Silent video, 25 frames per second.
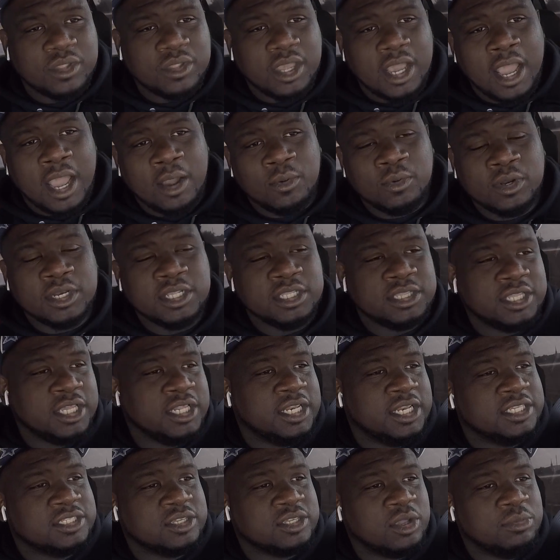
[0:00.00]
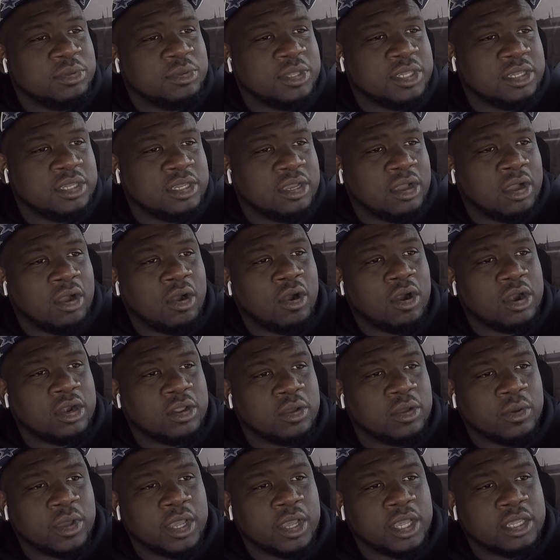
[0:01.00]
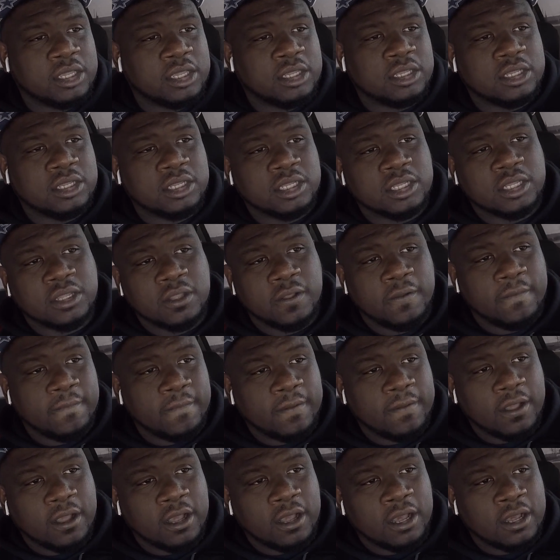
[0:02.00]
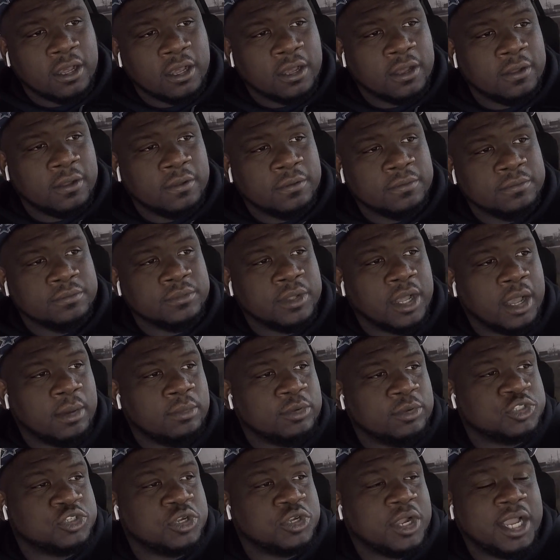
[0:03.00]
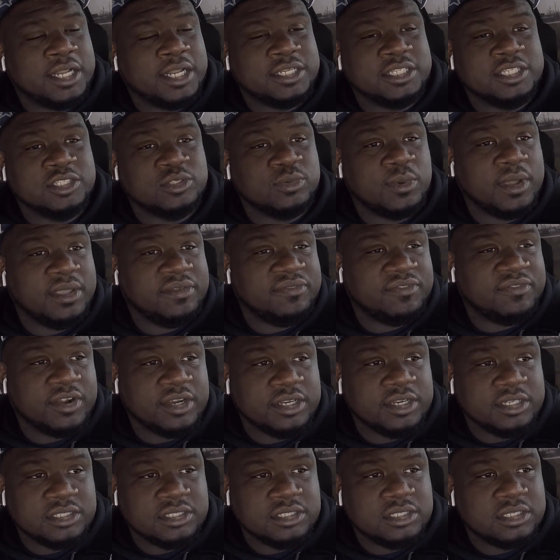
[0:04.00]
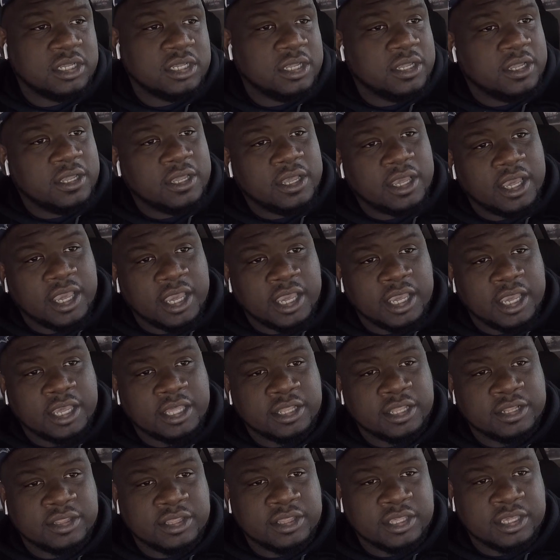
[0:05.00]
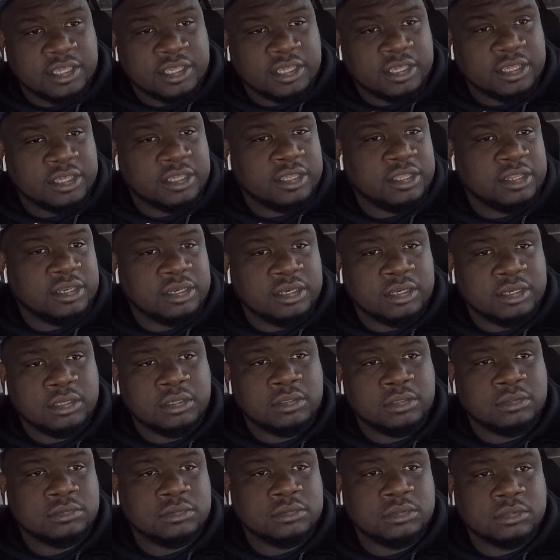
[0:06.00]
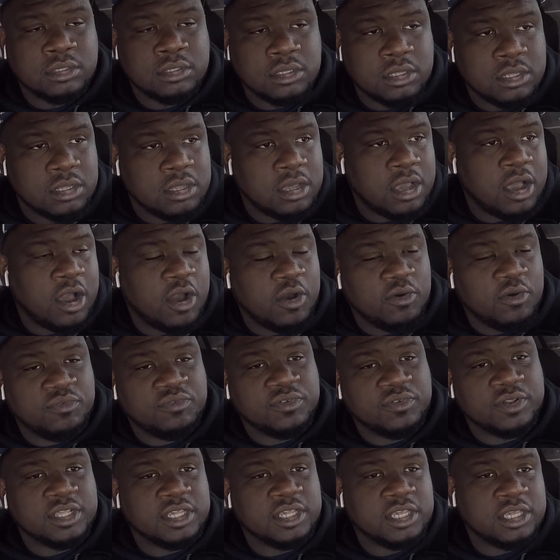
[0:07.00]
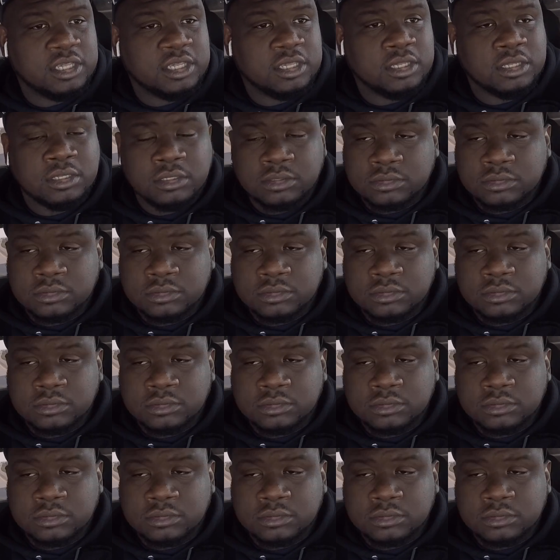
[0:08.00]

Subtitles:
I really think there's gonna be a harder way. I'm gonna try it this way first, and then hopefully